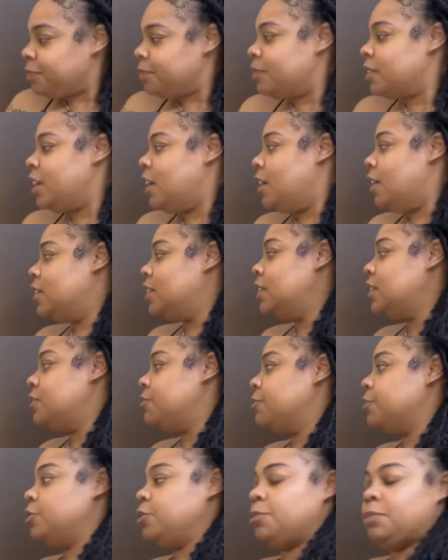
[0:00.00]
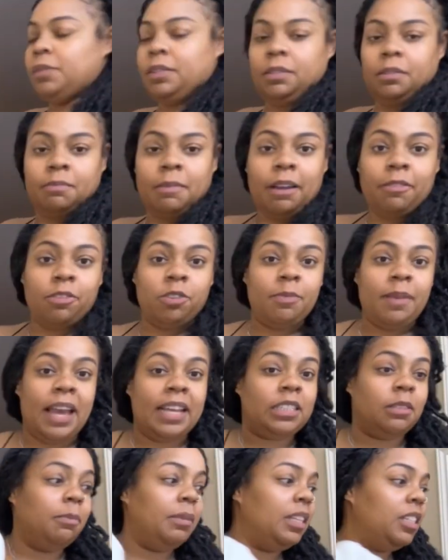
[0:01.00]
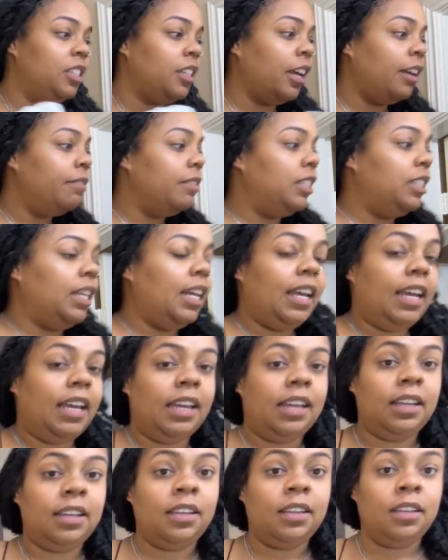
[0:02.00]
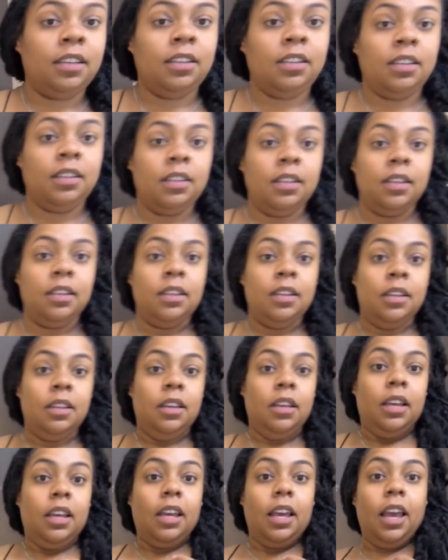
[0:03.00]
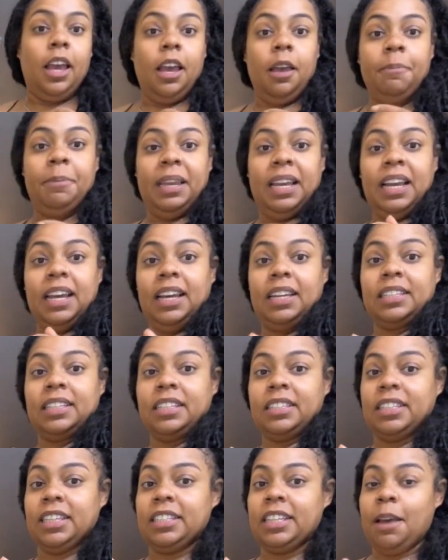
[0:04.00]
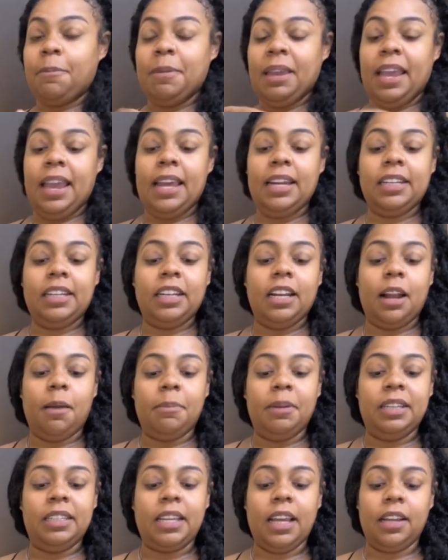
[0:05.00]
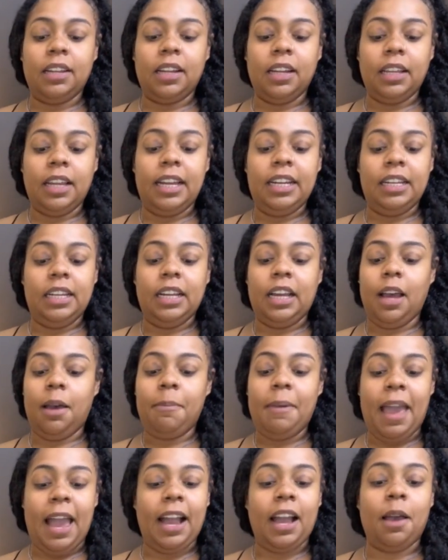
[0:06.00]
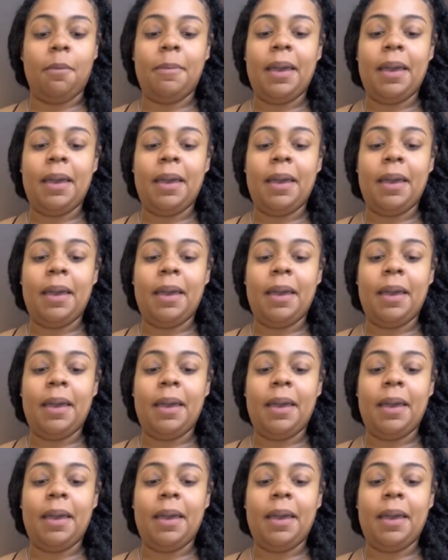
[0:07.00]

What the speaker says: Y'all, this room, my room hasn't been serviced yet. Because since I've been editing, I've been telling the lady to come back.